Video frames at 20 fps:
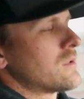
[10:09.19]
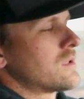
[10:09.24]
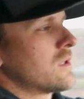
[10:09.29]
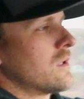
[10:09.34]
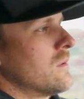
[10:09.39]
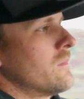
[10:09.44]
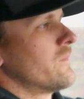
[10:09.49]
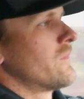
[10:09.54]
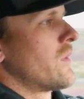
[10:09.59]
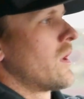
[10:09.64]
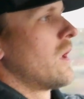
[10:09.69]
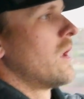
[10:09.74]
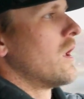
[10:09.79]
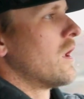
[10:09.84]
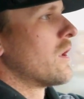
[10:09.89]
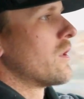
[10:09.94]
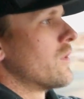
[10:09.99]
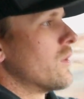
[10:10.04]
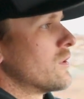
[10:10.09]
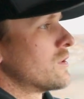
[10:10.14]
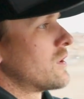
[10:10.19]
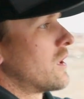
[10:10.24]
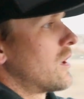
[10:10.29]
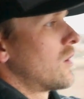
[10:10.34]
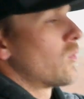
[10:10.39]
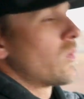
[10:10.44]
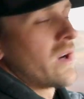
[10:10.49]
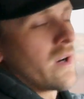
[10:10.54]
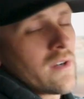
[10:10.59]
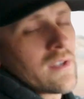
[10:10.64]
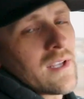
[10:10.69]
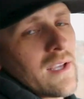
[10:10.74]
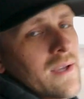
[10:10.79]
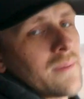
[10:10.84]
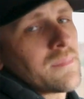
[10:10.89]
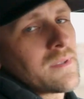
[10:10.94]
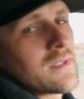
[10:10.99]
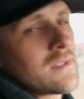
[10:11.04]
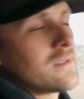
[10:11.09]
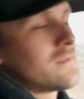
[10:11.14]
So those are our winter
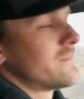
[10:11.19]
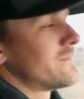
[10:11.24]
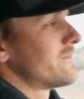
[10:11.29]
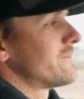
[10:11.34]
tips.